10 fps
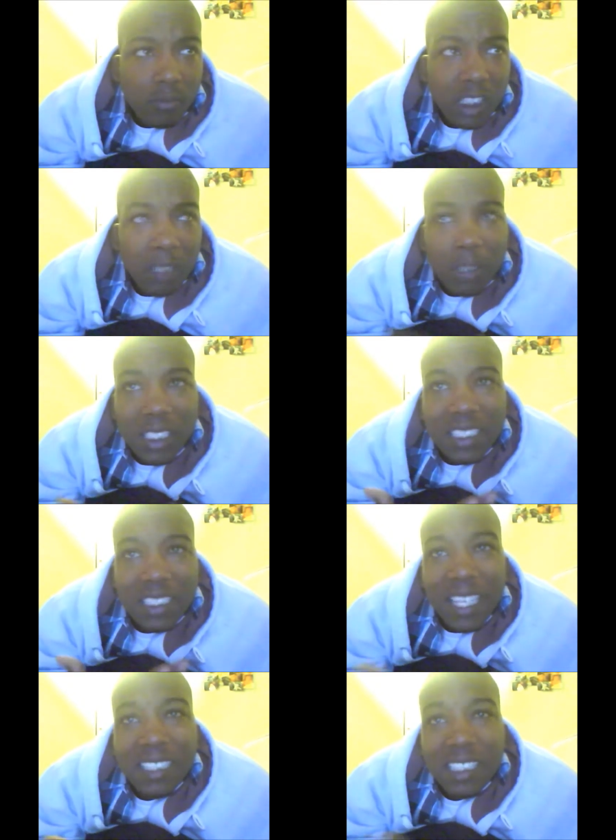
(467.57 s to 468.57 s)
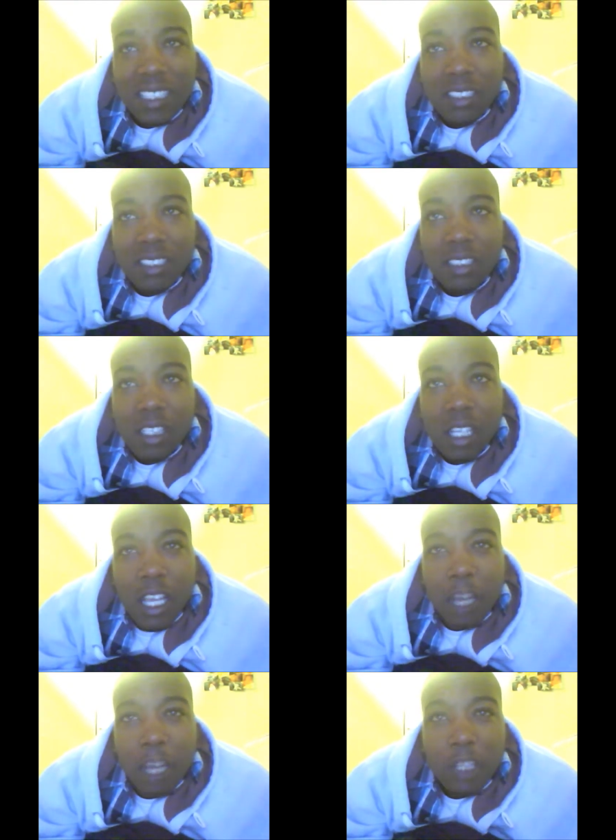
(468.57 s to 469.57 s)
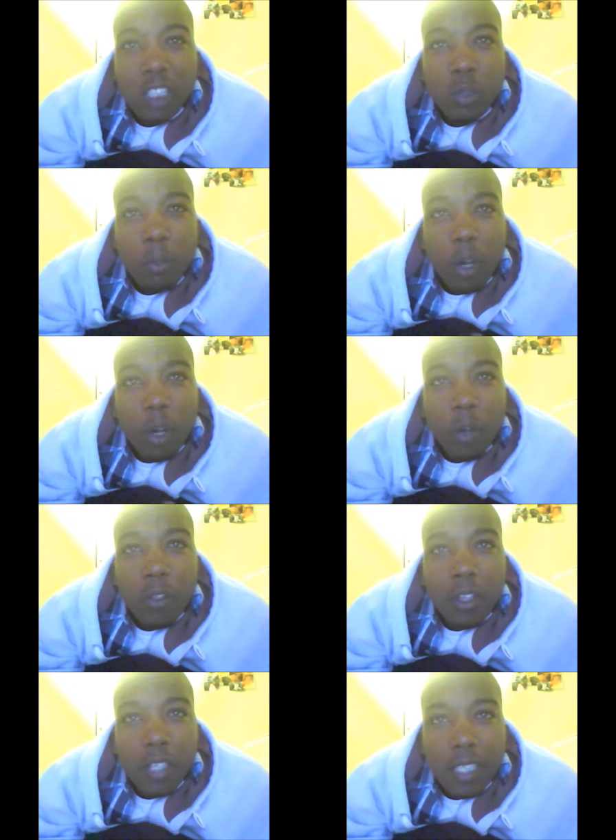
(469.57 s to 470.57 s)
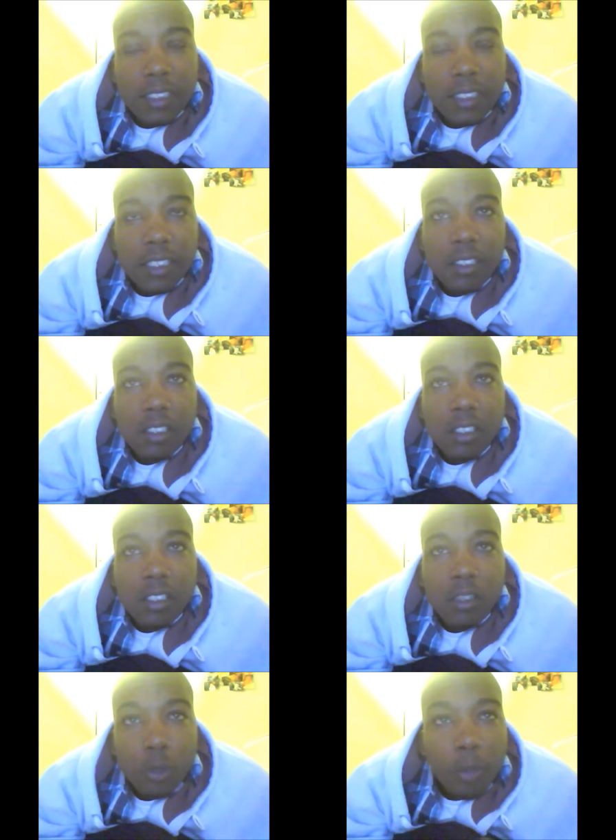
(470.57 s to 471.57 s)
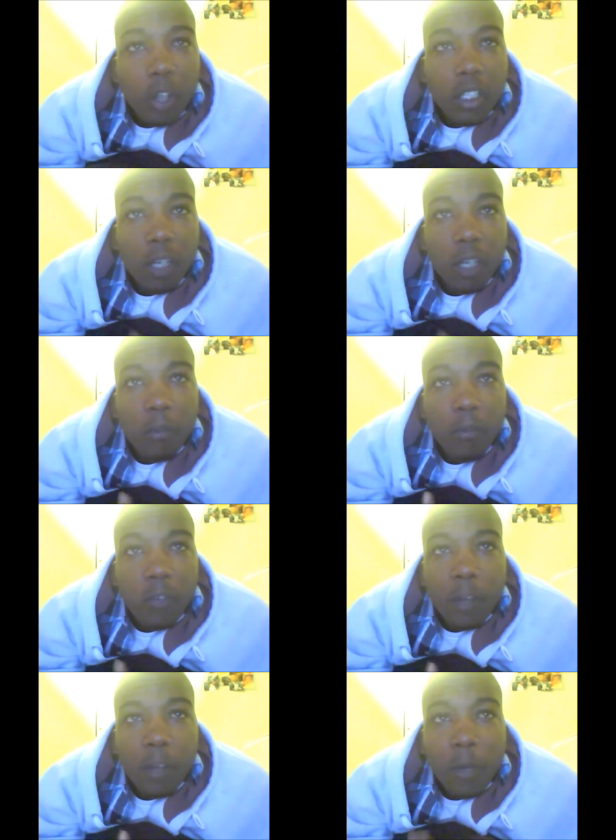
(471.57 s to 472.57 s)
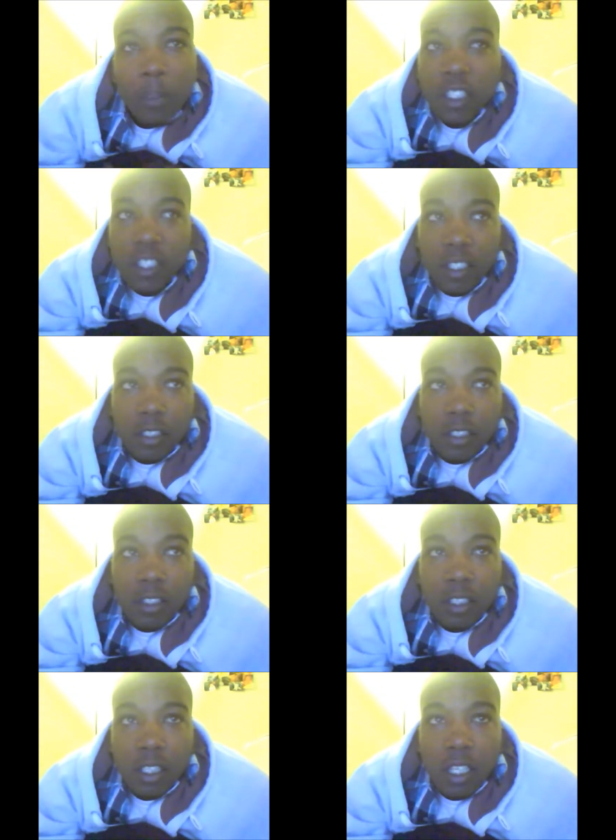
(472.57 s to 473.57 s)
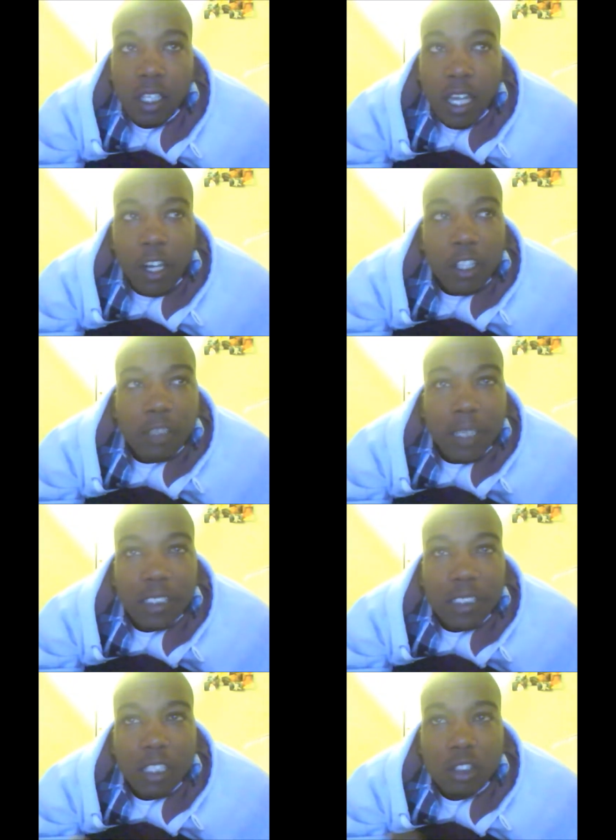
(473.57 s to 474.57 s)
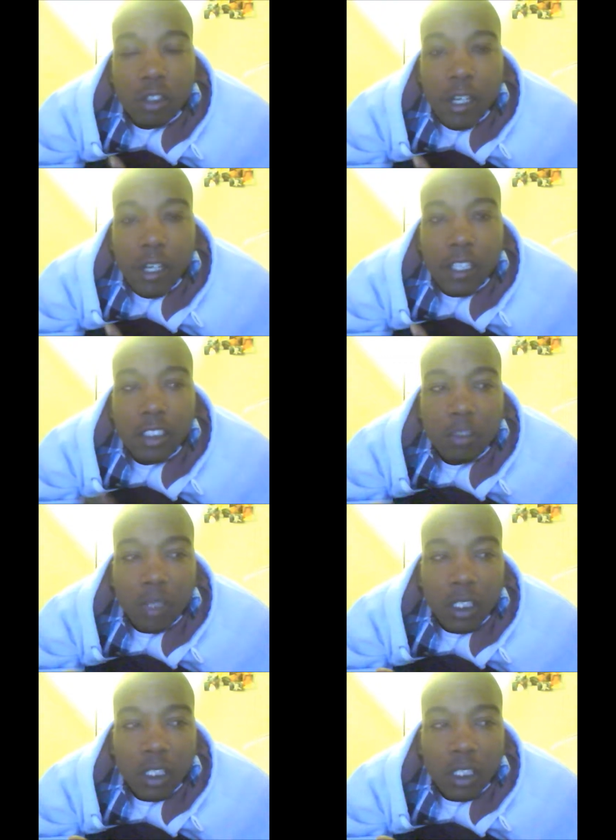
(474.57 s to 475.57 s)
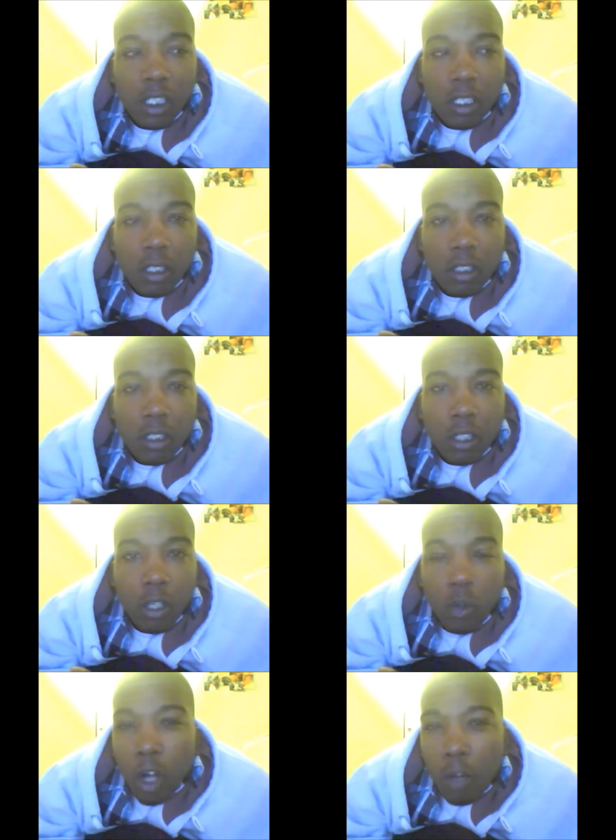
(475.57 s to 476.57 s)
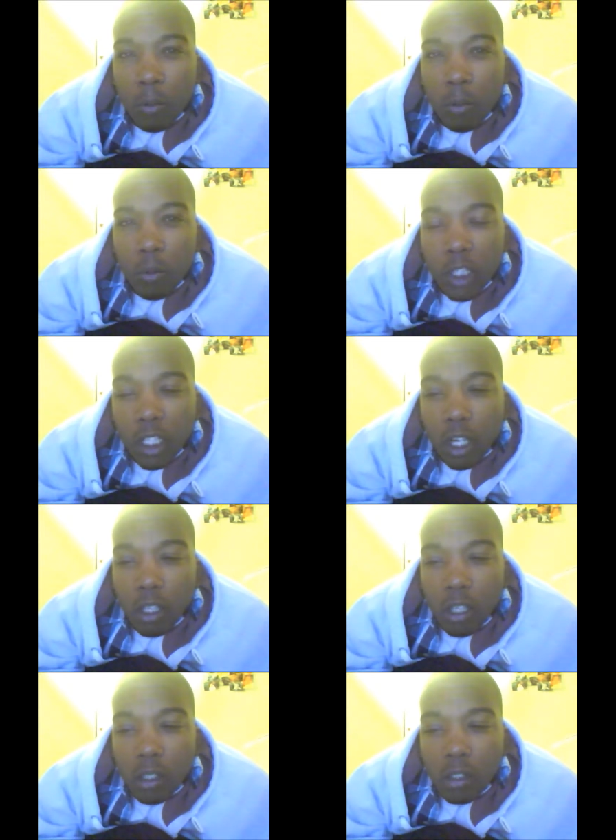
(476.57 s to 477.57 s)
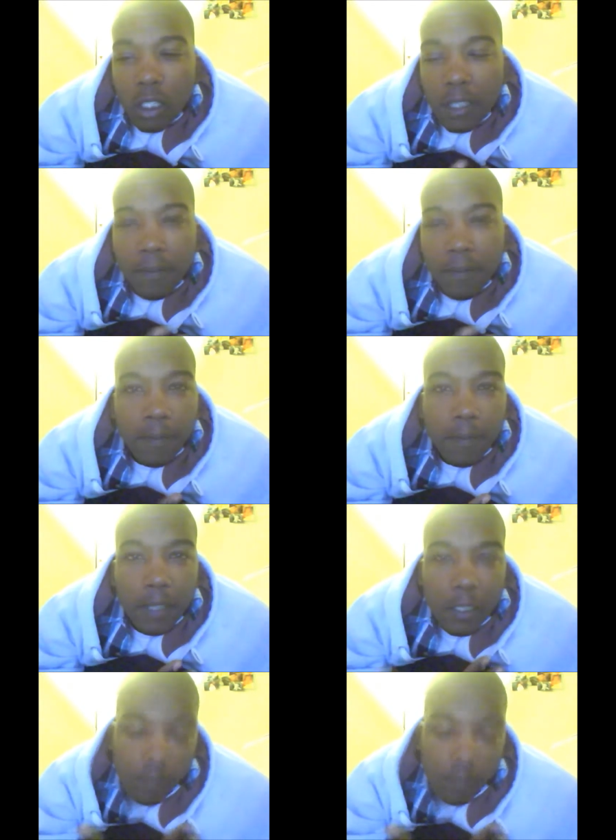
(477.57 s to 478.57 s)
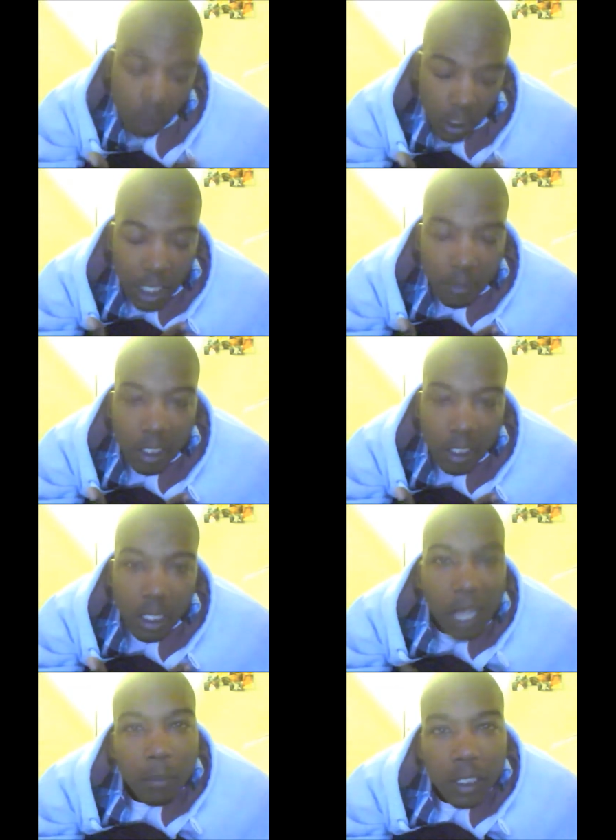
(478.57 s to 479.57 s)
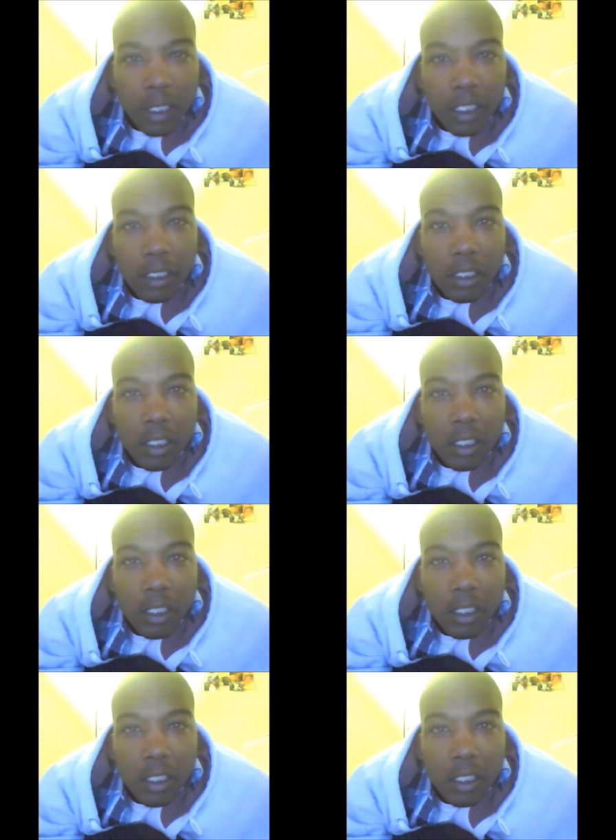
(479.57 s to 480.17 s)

Because they exist. And because we both exist. We both come from our Mother Earth. I know this might sound strange, but you know, if you cut me, I bleed.